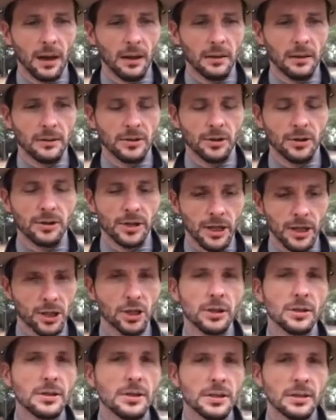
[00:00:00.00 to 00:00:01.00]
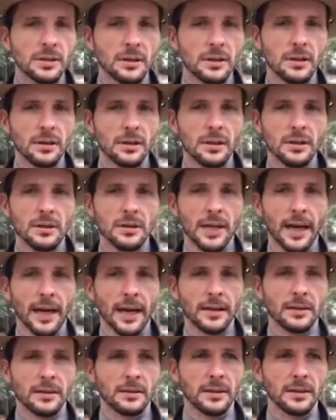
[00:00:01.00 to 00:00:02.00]
traditions
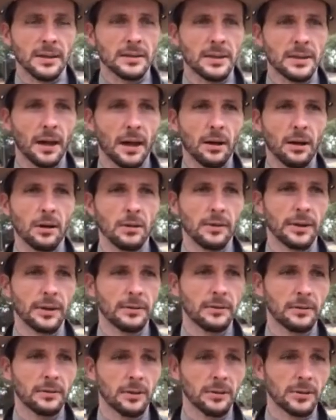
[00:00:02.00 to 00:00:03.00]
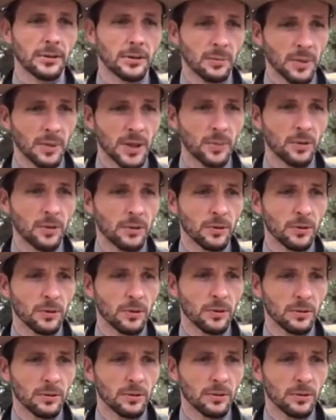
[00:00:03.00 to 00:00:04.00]
that tell the people
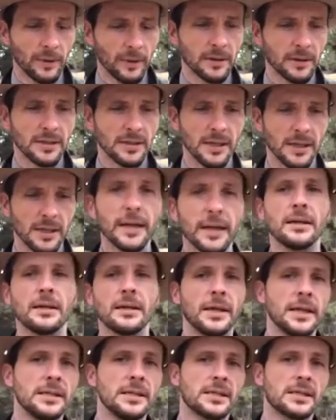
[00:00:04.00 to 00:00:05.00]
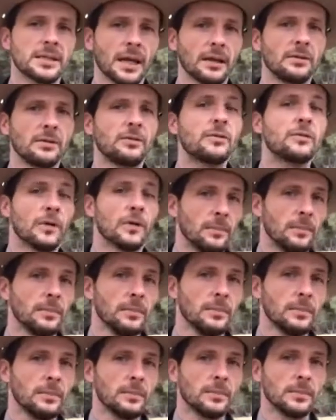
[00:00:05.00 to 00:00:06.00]
around today that they descend from
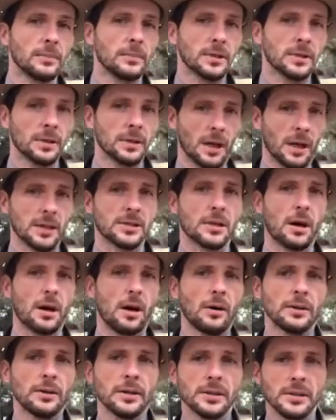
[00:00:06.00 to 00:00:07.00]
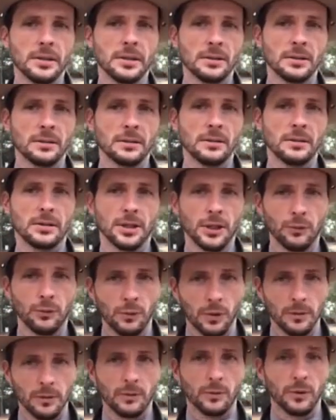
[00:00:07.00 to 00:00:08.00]
the lost colonists. So you
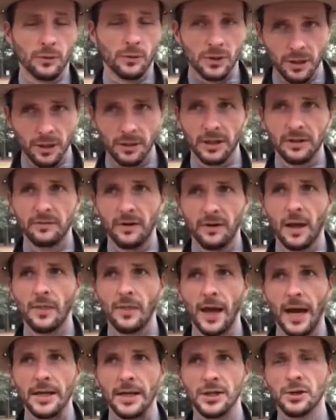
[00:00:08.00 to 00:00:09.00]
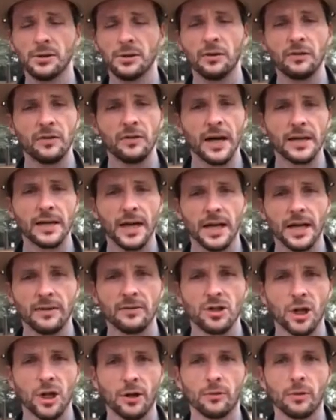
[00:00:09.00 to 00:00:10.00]
will certainly find that. So you'll find kind
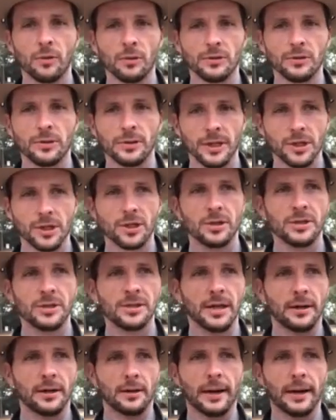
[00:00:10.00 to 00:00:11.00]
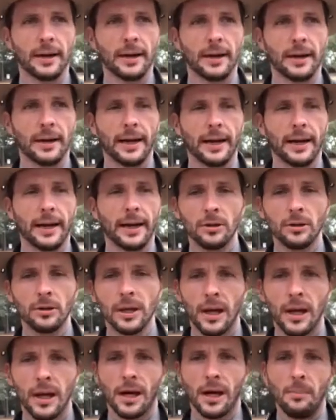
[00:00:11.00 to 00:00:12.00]
of general traditions that are held
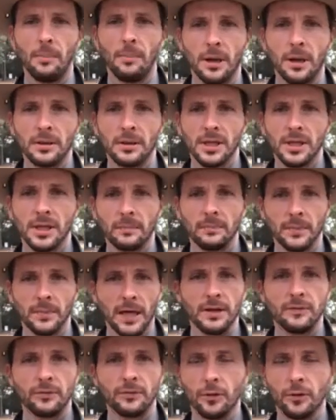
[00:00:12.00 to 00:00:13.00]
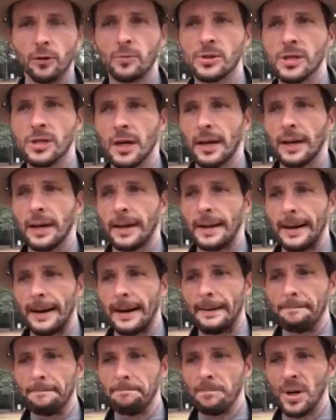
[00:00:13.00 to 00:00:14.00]
among some native groups,
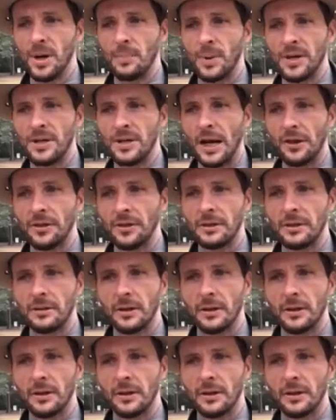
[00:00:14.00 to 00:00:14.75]
but nothing